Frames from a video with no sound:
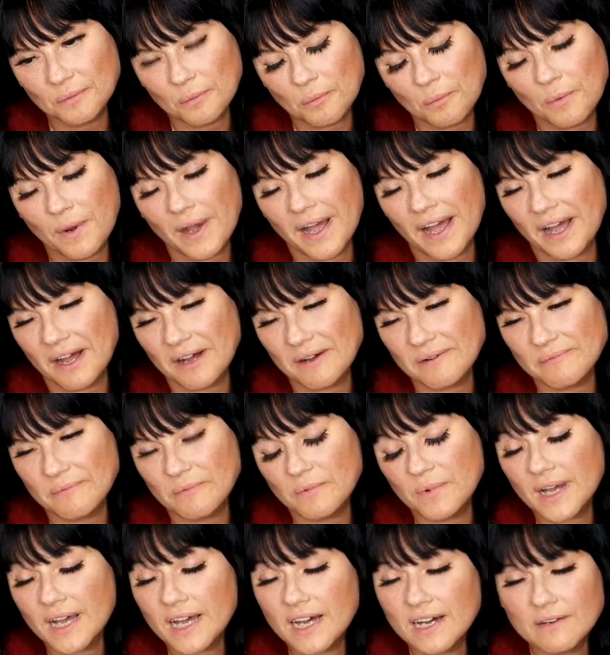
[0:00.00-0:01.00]
Wow.
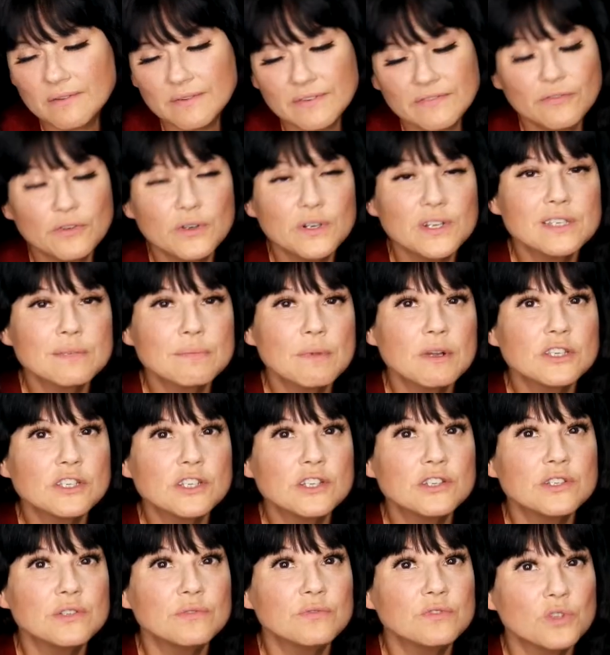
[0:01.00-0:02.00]
Well, for as much
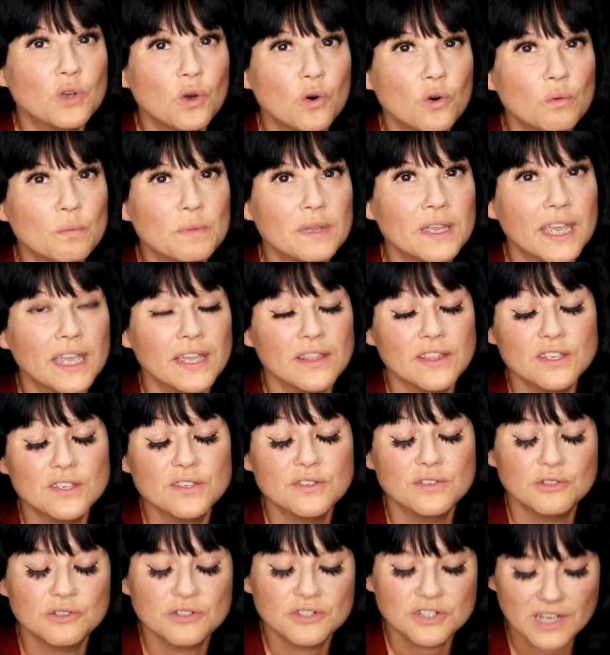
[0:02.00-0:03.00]
as you've told me and the
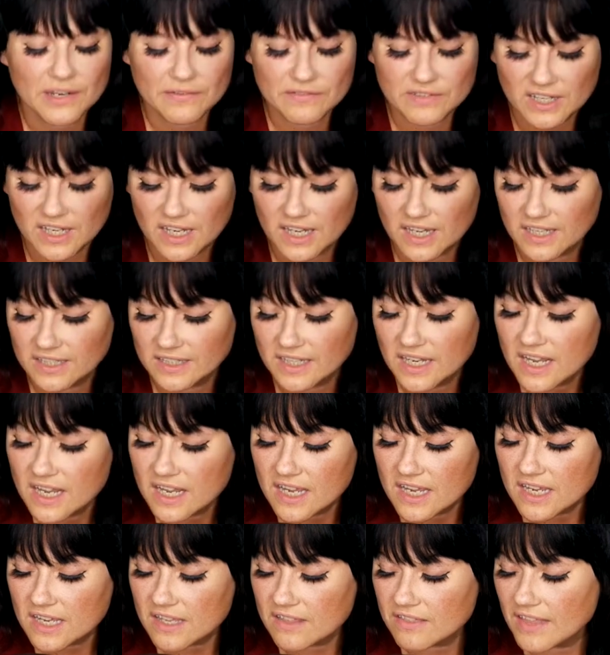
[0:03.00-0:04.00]
search I've done,
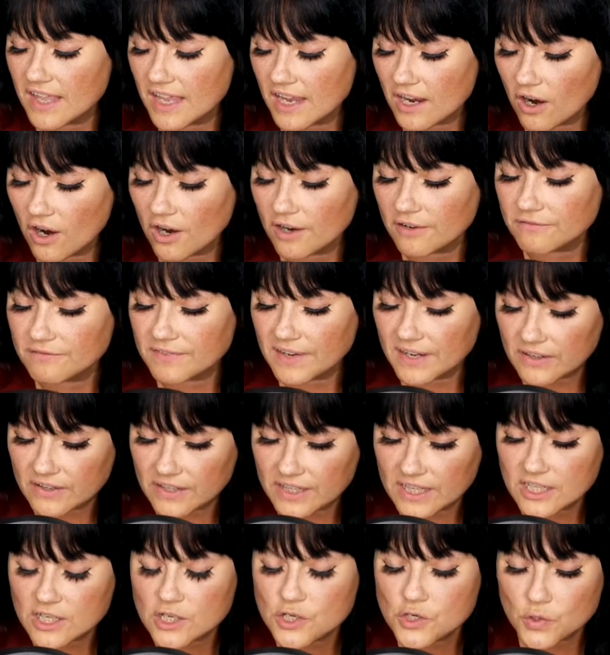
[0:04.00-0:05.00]
they are
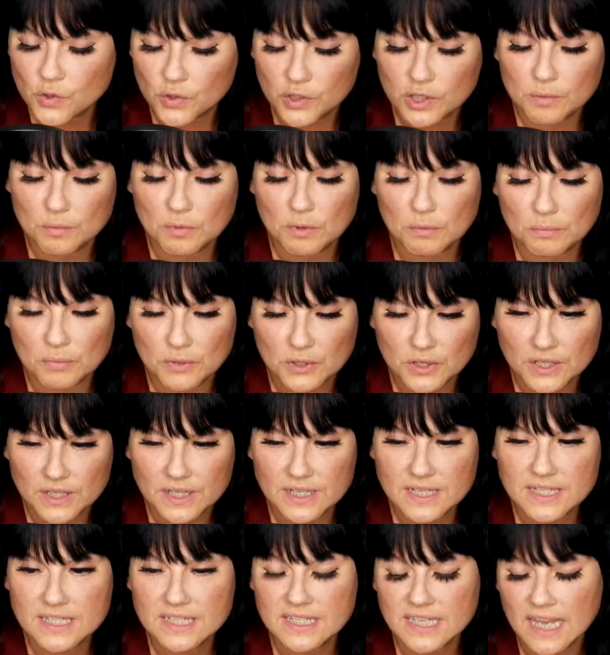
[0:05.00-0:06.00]
very enjoyable
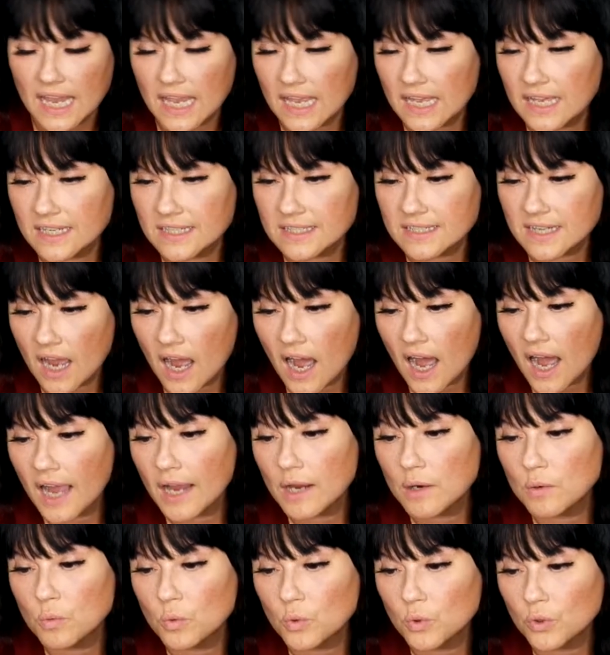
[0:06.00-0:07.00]
books, and
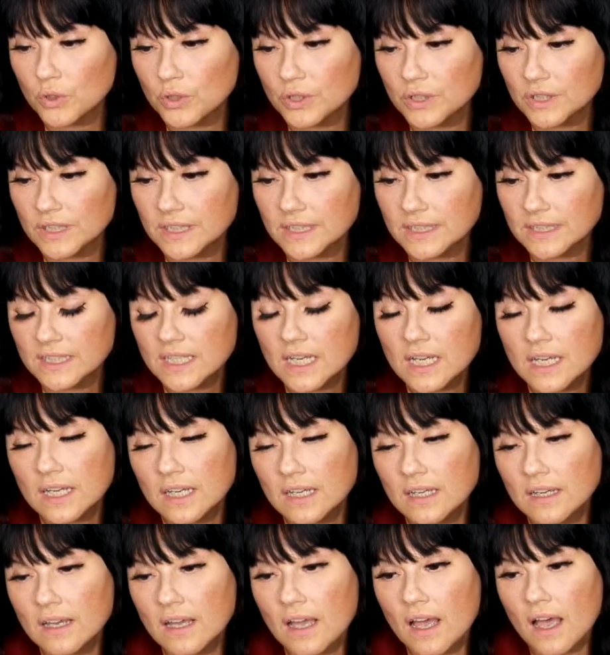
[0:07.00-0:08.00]
I would
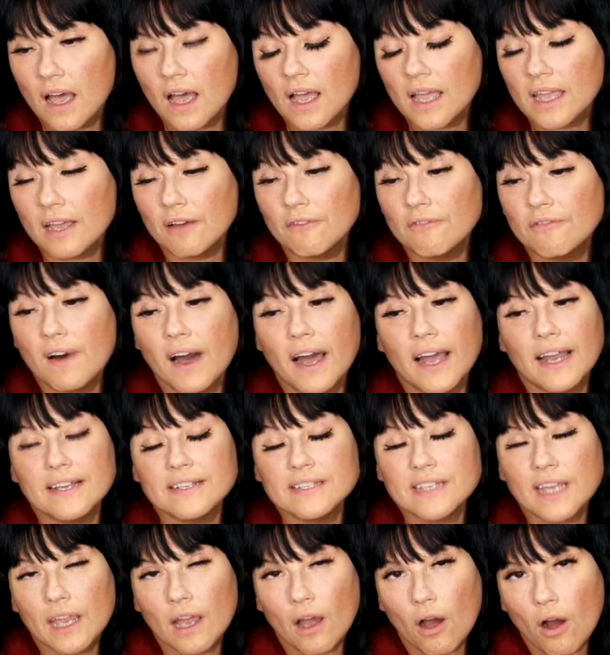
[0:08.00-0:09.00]

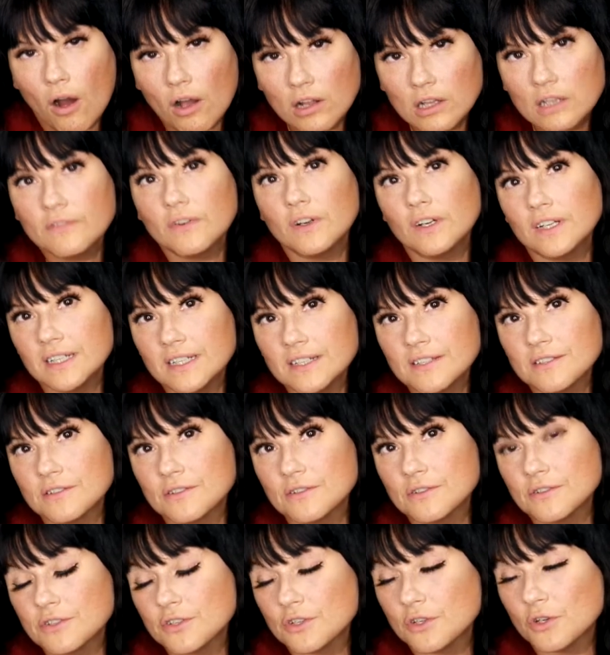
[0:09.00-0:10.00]
advise all of our
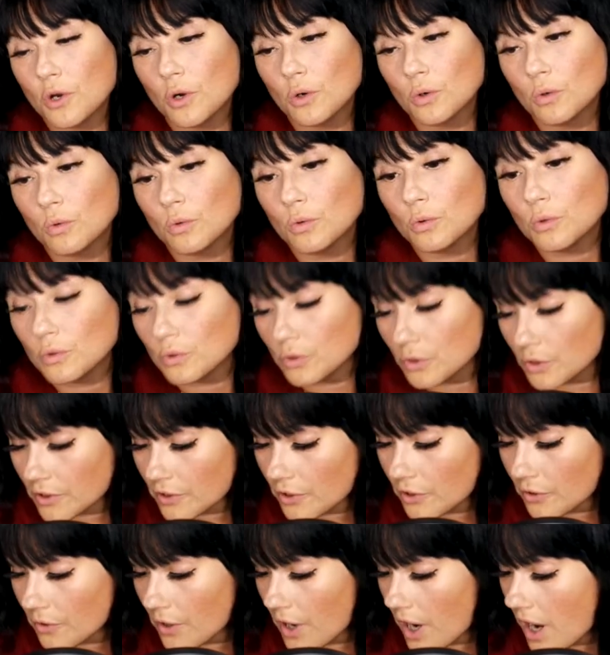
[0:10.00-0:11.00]
listeners to go look
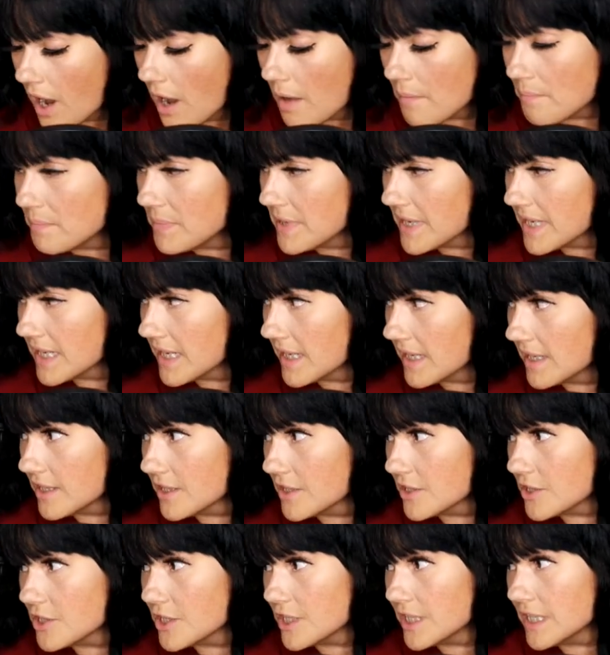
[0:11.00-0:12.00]
her up
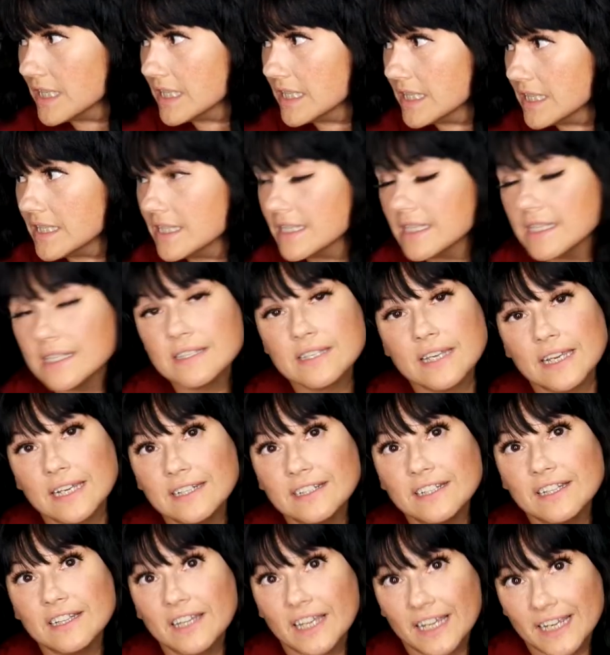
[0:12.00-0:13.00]
because she is a
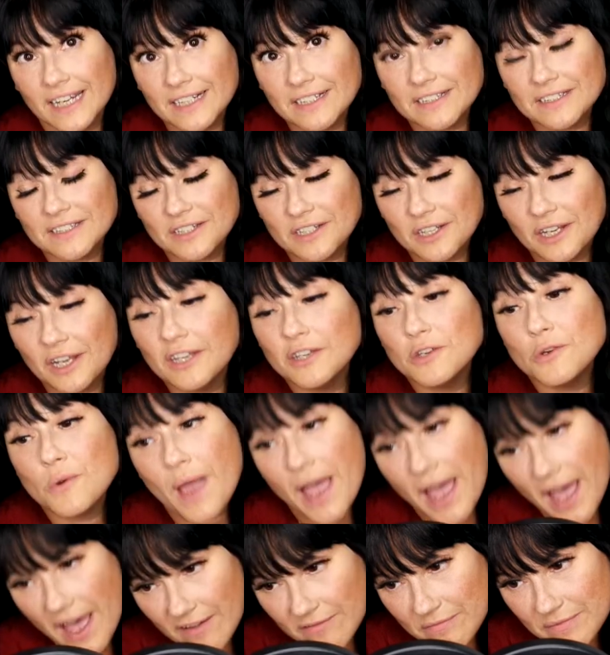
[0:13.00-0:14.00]
delight, and you
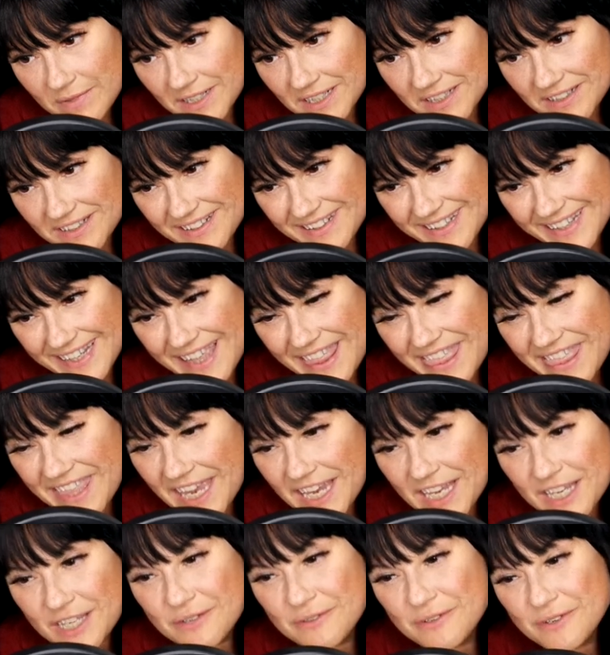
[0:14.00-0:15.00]
have been a delight.
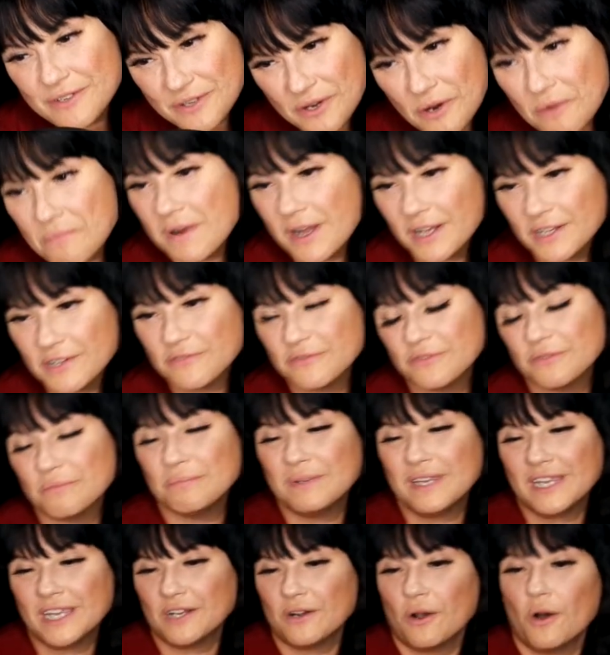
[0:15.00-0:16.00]
Thank you so much for
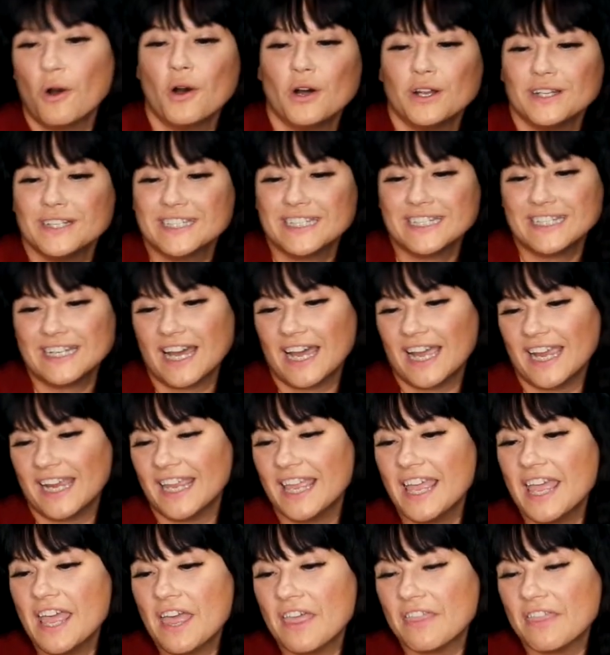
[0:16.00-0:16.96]
being on tonight.